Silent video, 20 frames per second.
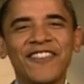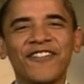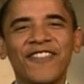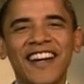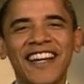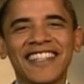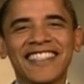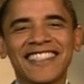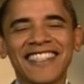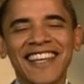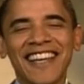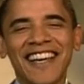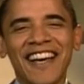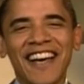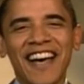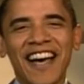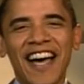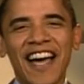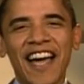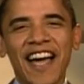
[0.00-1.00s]
But,
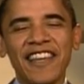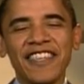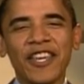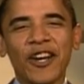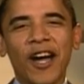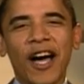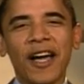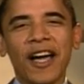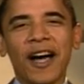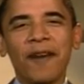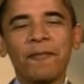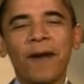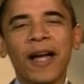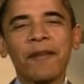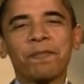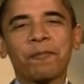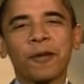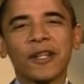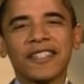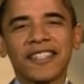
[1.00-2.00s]
I
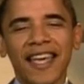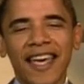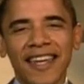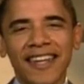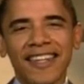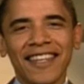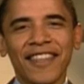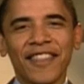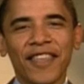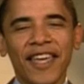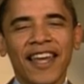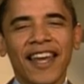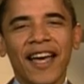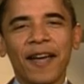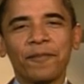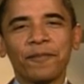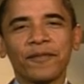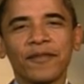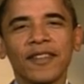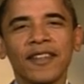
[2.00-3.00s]
might pretend that
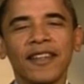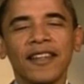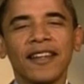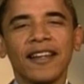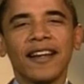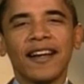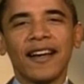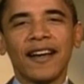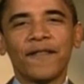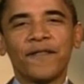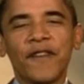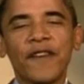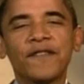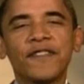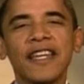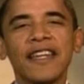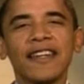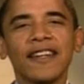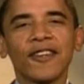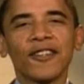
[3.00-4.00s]
I'm
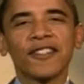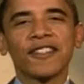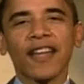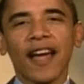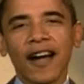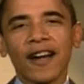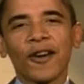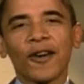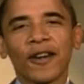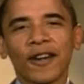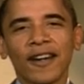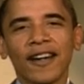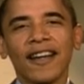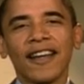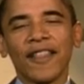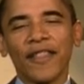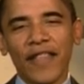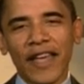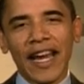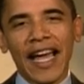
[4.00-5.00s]
15 years younger
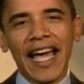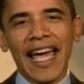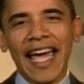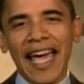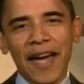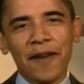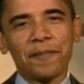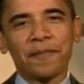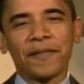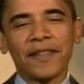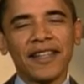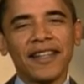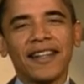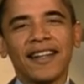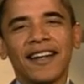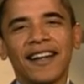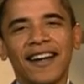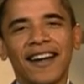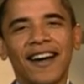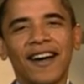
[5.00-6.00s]
than I am.
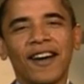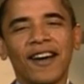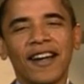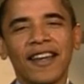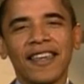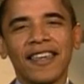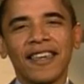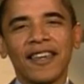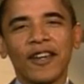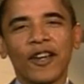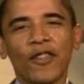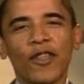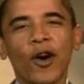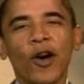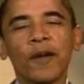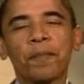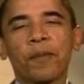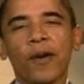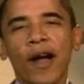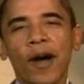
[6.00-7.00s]
The
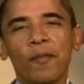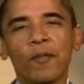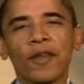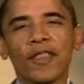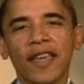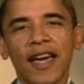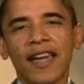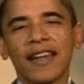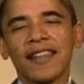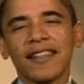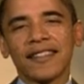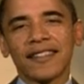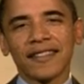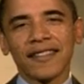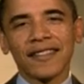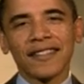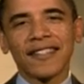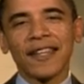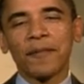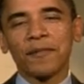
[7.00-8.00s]
only problem with that
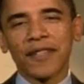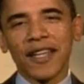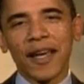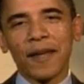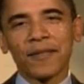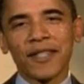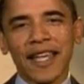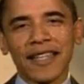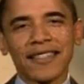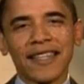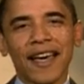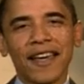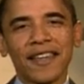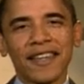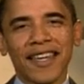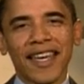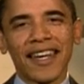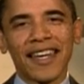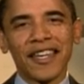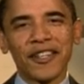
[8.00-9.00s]
is sometimes that's how
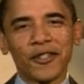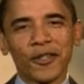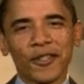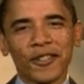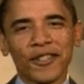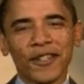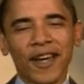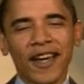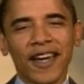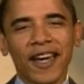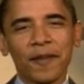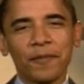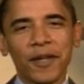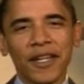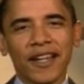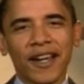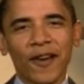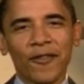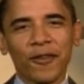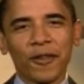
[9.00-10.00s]
you get injured, so I got to
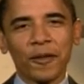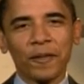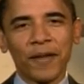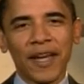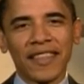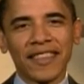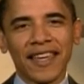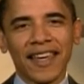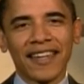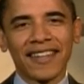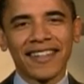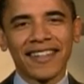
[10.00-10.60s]
be careful about that.